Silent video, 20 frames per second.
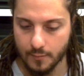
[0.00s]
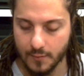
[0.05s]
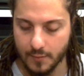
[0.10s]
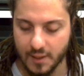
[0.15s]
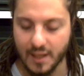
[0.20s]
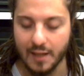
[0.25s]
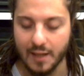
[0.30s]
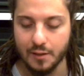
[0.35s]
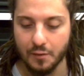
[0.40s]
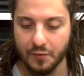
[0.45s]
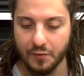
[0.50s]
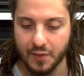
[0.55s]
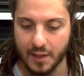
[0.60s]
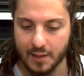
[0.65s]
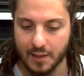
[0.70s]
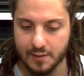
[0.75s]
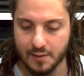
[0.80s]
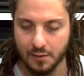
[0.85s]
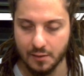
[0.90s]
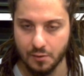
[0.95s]
kind of
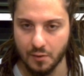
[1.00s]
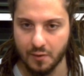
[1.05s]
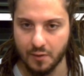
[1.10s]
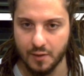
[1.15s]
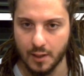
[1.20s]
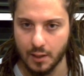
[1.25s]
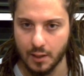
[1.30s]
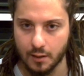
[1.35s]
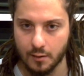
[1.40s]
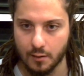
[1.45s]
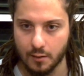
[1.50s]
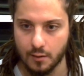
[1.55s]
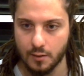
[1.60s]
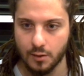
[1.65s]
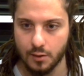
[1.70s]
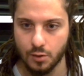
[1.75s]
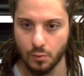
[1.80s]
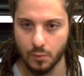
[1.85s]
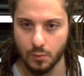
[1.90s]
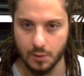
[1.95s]
things that you think
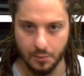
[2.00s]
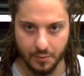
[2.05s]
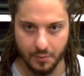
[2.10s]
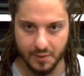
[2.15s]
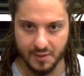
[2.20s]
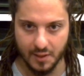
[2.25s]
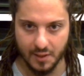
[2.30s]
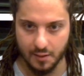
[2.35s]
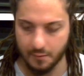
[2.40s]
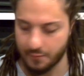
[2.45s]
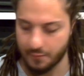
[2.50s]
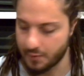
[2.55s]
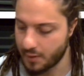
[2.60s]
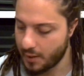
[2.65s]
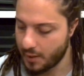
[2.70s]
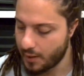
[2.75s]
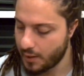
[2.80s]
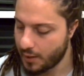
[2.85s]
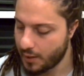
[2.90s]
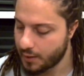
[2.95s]
you will receive,
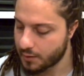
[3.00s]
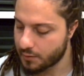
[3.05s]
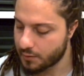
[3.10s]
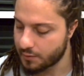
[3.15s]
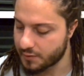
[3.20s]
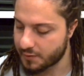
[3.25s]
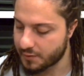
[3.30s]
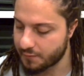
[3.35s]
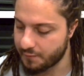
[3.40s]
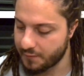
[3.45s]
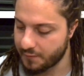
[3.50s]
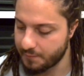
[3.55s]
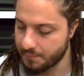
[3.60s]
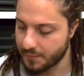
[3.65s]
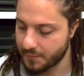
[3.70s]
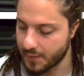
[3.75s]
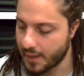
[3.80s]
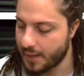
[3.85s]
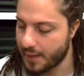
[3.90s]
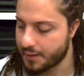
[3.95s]
because
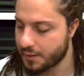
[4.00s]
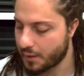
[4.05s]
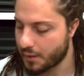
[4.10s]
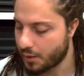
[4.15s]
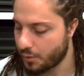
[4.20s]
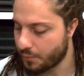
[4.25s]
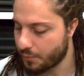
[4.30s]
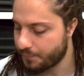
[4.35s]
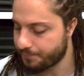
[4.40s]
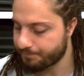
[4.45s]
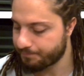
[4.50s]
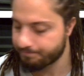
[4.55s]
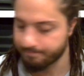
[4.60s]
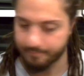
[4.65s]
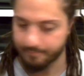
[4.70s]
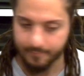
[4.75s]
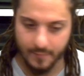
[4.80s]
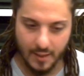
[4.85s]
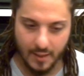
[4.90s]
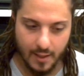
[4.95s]
you know,
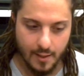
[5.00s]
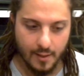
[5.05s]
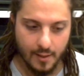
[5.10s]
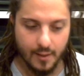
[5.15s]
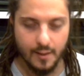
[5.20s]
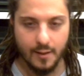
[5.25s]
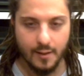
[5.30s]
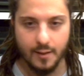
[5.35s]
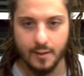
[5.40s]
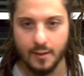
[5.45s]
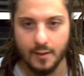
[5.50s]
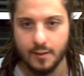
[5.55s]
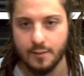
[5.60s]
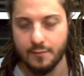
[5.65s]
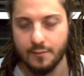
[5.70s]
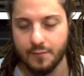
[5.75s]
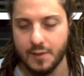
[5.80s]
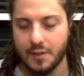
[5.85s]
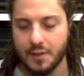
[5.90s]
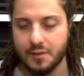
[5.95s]

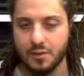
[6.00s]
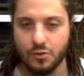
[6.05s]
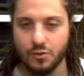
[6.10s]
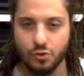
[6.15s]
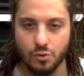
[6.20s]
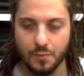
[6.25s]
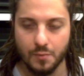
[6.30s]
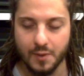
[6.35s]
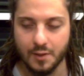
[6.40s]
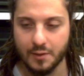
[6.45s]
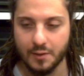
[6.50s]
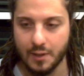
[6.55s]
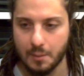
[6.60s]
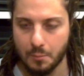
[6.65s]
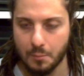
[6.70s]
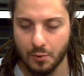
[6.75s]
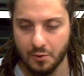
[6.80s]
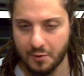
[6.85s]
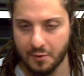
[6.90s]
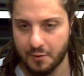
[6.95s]
Venus and Jupiter, they're
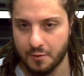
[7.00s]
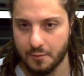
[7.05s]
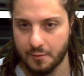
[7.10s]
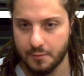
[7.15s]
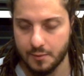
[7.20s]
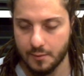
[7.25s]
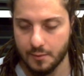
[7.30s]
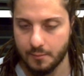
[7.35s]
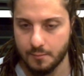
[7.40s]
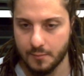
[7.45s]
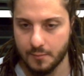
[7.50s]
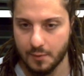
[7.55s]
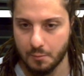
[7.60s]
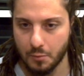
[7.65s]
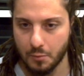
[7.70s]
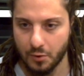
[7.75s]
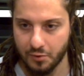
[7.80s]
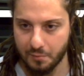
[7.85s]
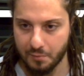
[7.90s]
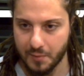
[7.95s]
both
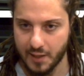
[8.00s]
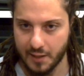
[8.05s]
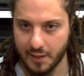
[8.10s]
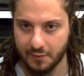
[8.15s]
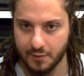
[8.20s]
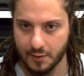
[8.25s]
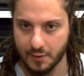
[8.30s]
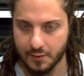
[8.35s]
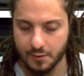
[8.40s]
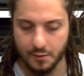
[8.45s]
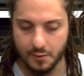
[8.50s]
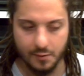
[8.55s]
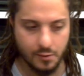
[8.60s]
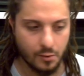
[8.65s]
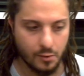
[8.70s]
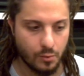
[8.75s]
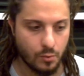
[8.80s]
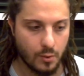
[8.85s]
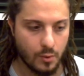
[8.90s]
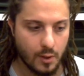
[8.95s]
benefics,
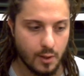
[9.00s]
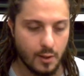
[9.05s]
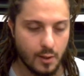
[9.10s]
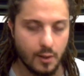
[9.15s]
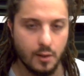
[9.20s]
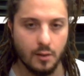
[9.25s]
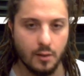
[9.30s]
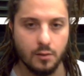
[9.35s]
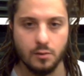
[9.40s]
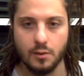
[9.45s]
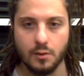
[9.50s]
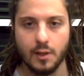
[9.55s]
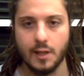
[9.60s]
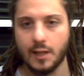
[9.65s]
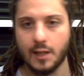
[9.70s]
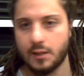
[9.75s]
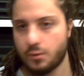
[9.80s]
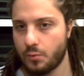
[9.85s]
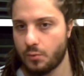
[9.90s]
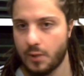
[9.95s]
so you're gonna
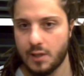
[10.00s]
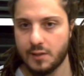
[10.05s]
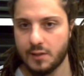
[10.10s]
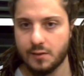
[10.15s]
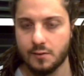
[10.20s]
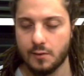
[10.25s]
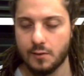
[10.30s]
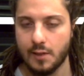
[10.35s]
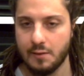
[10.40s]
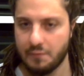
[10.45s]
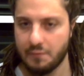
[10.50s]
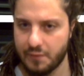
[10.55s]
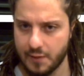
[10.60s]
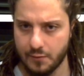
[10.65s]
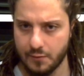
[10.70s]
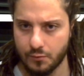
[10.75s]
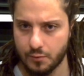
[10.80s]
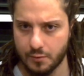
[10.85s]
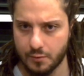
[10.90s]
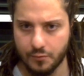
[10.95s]
get grace and
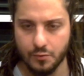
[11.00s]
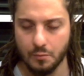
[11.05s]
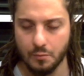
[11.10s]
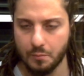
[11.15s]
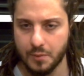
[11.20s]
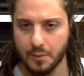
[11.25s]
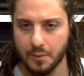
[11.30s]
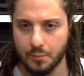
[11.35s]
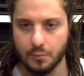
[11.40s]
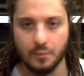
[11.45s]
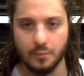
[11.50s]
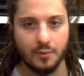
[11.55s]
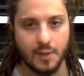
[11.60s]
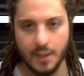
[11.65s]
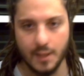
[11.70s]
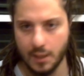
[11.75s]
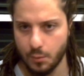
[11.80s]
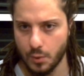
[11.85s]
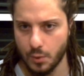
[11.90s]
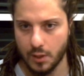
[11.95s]
favor from people
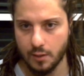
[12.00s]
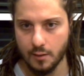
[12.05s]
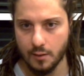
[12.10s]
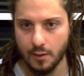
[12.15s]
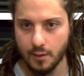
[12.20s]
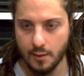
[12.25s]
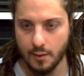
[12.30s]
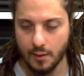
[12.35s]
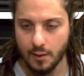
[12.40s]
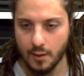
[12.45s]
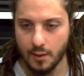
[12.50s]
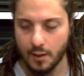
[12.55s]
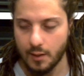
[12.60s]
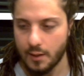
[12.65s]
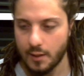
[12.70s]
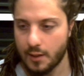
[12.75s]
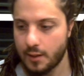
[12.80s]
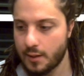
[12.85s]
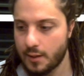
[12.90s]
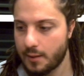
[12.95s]
anyway.
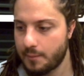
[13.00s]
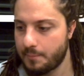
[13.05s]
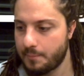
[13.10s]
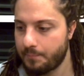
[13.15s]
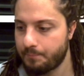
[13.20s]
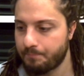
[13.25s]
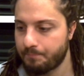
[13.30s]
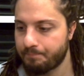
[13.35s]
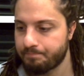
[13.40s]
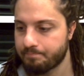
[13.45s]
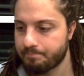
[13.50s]
You